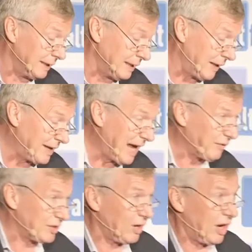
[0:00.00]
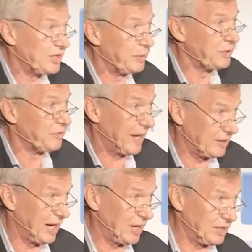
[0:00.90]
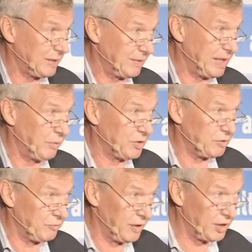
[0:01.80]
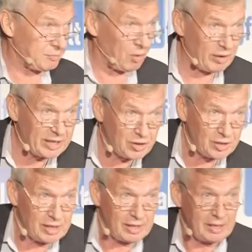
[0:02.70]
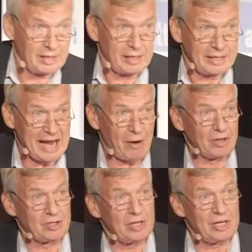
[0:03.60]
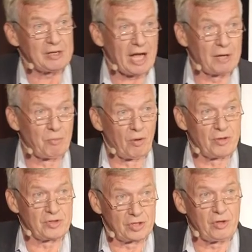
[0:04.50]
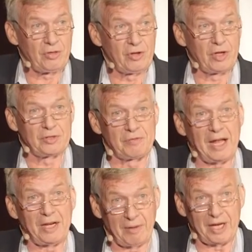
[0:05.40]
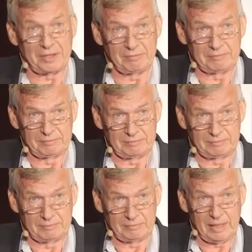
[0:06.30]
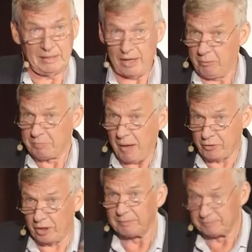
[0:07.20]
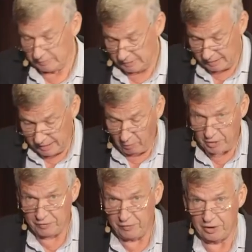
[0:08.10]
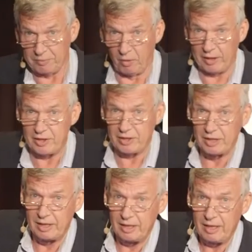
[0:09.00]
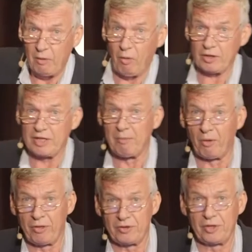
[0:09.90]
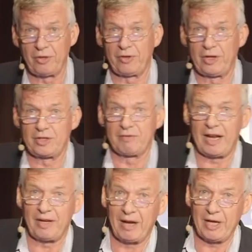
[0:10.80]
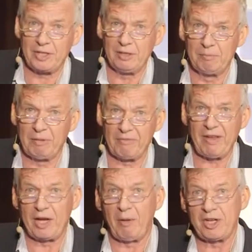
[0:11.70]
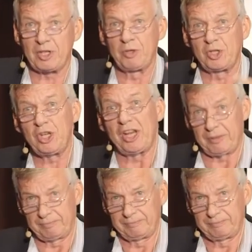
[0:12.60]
And the advertising was fantastic. It was first mortgage, guaranteed no more than 2/3 of valuation. And it was both true. It was a first mortgage, it was no more than 2/3 of the valuation, but the valuation was shit.